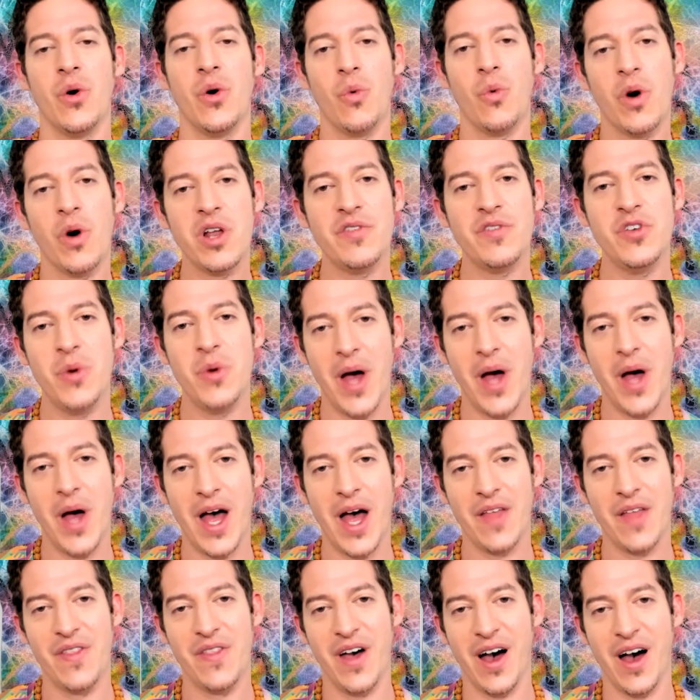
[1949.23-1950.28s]
What if you
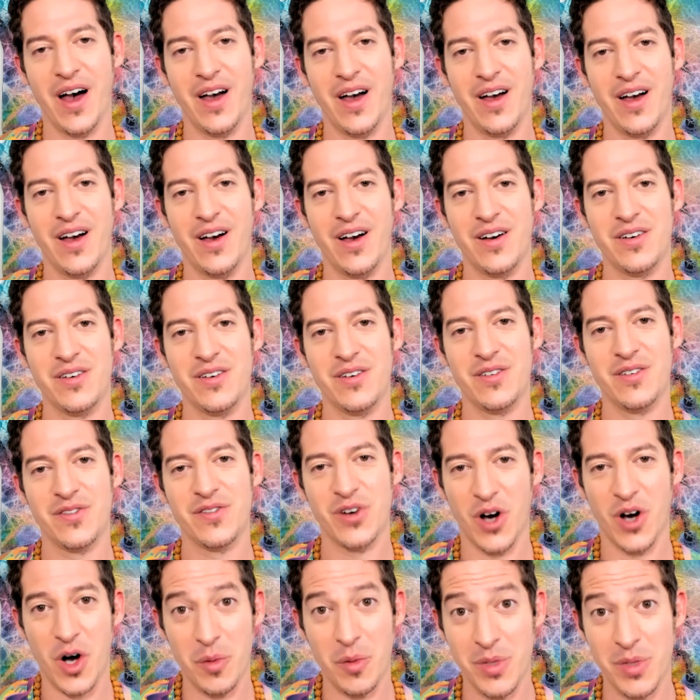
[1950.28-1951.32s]
had that
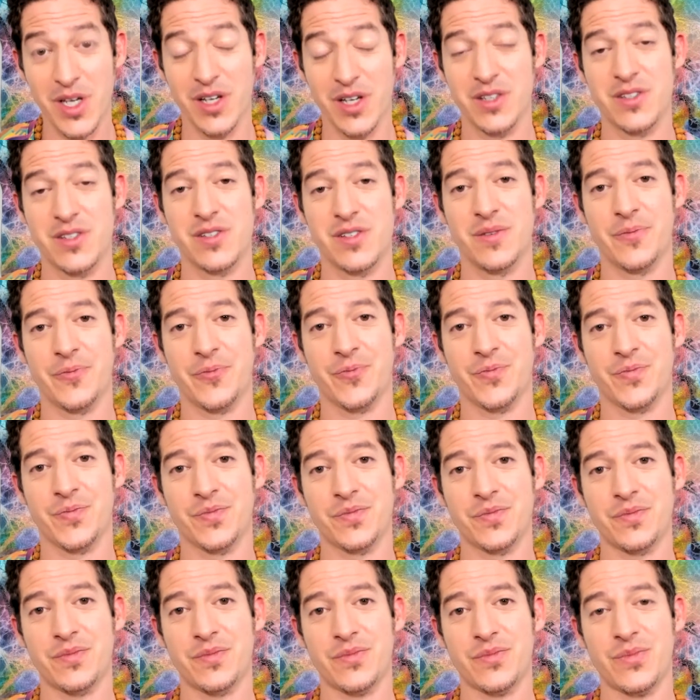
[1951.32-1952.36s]
for all beings,
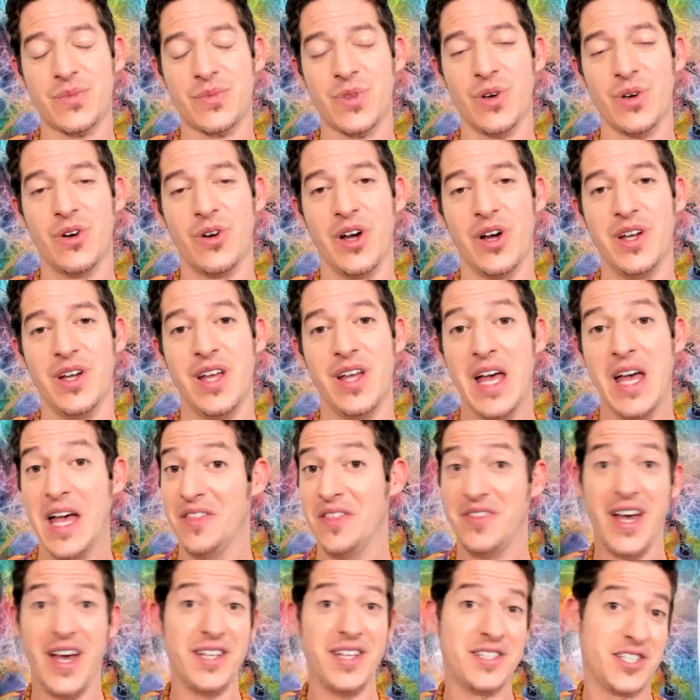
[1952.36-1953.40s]
right?
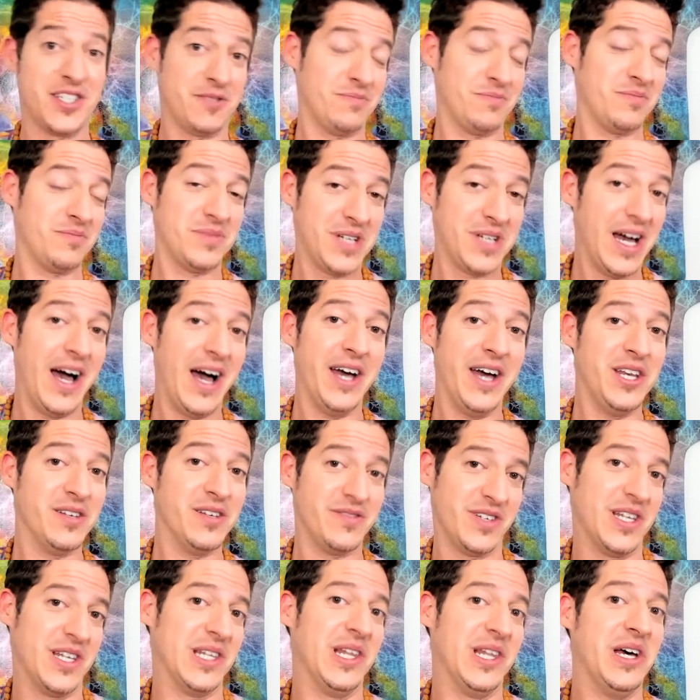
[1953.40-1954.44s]
That's kind
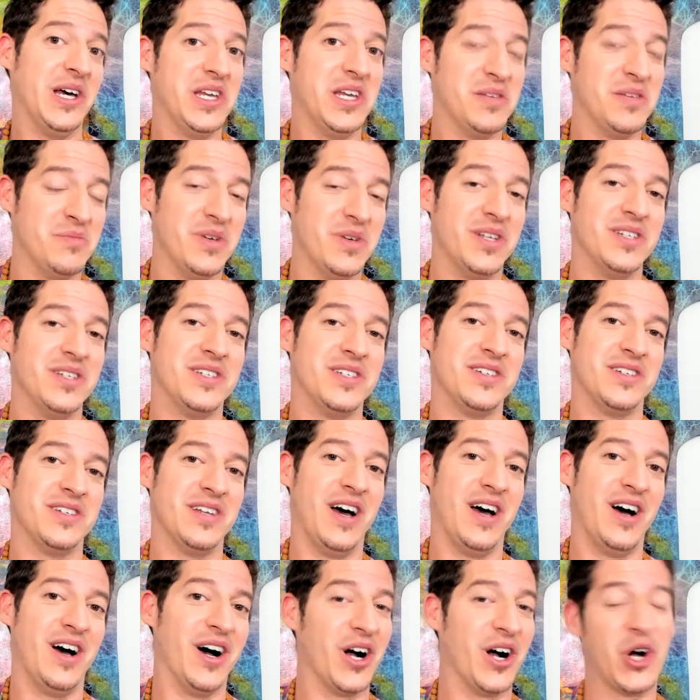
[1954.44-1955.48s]
of an enlightenment
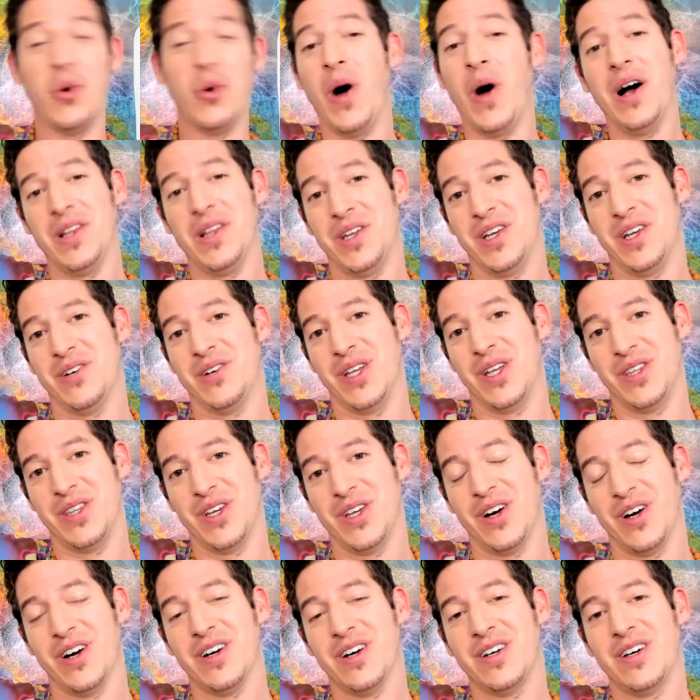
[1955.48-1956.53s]
quality right
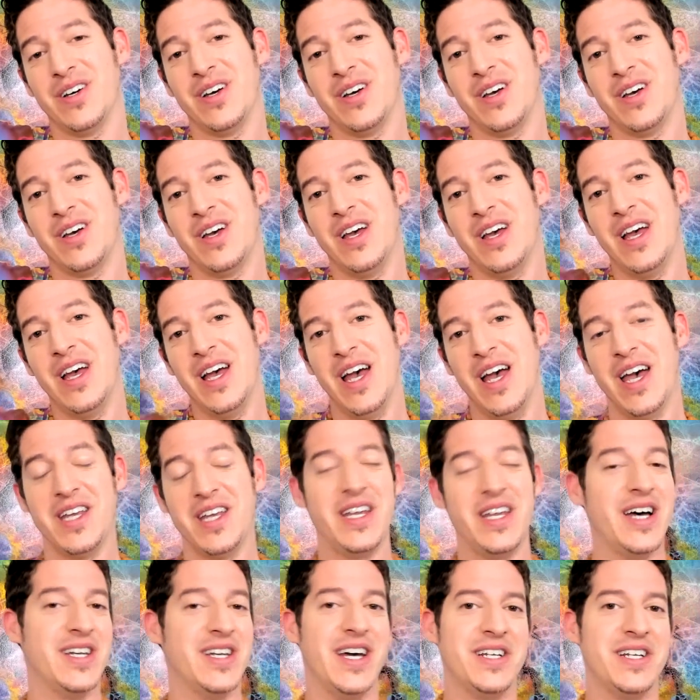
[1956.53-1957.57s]
there. And
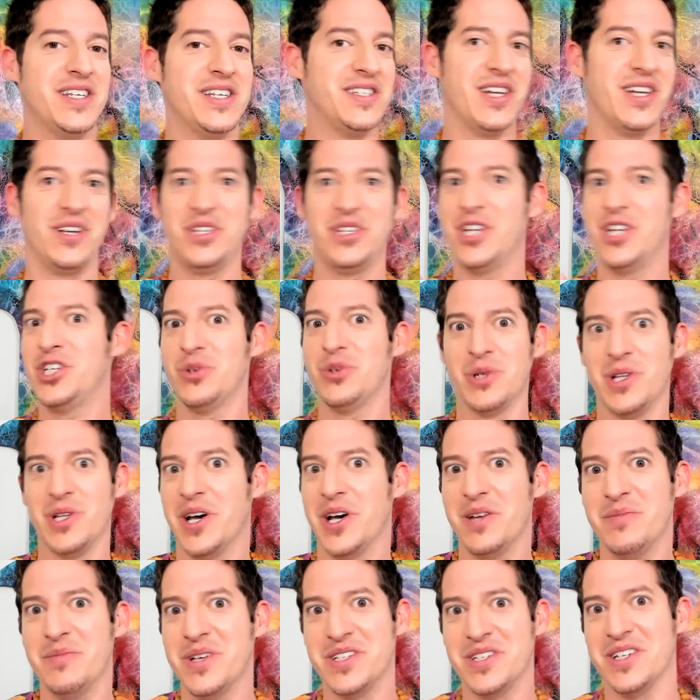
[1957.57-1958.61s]
not to say I'll teach you
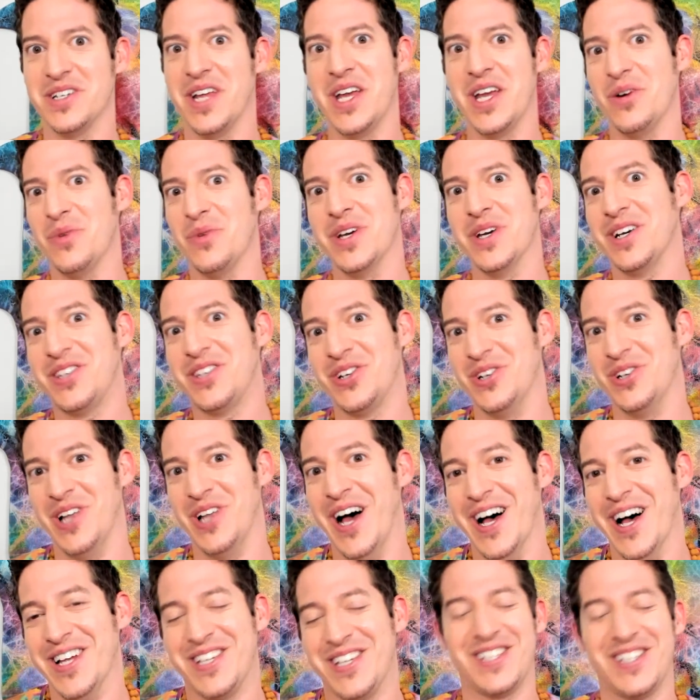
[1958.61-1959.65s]
enlightenment in 8 weeks or
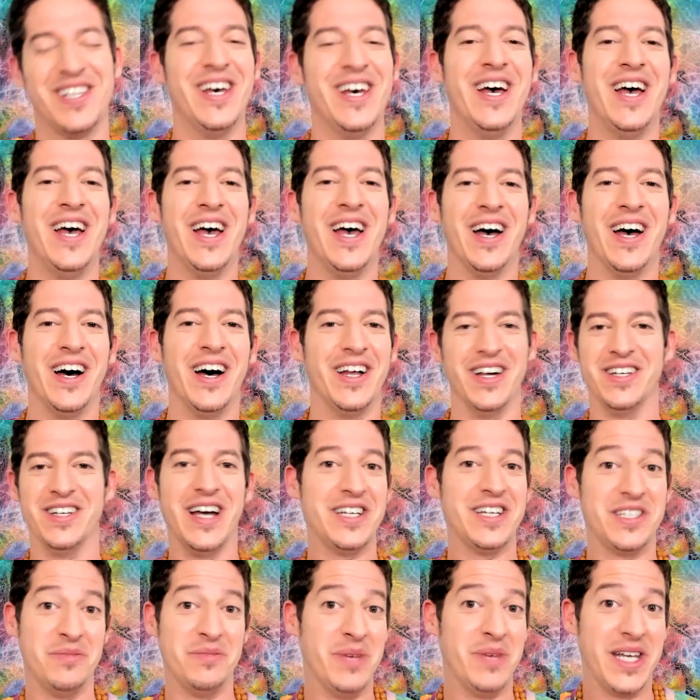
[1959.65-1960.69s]
less,
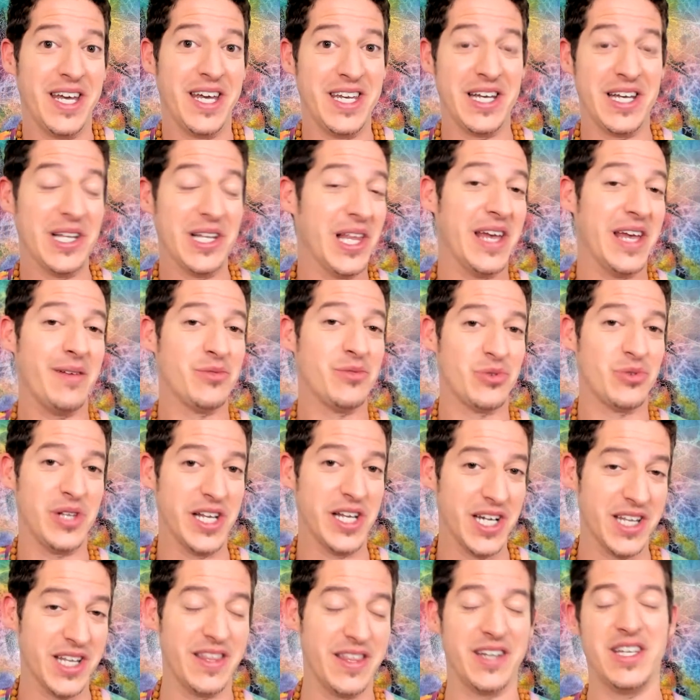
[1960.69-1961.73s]
not to make any claims
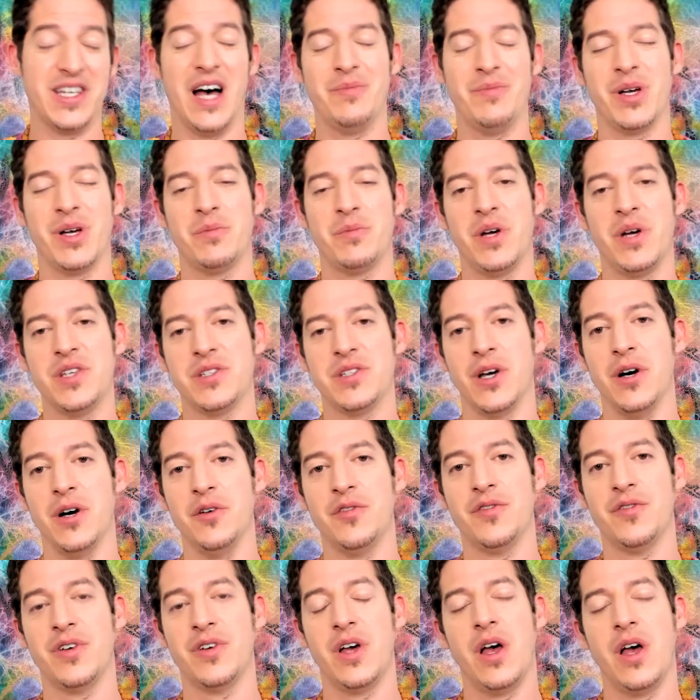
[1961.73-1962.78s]
related to that topic
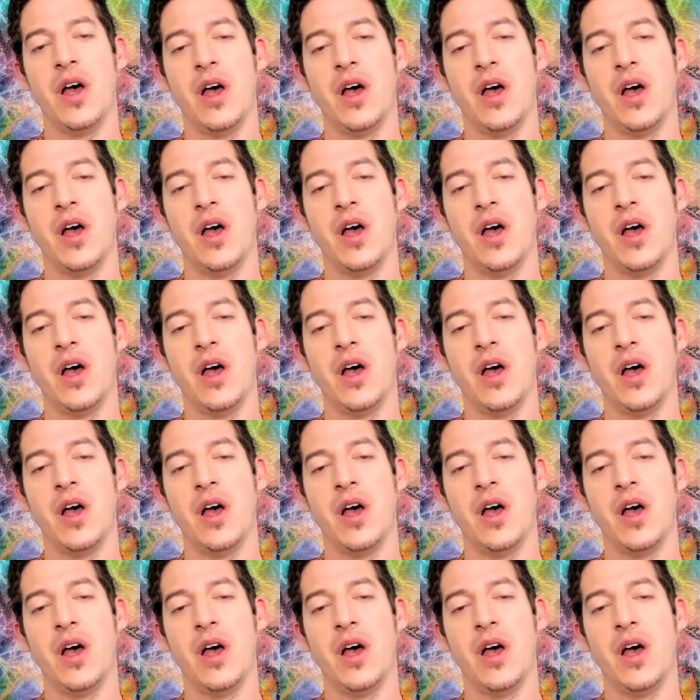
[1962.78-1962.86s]
myself.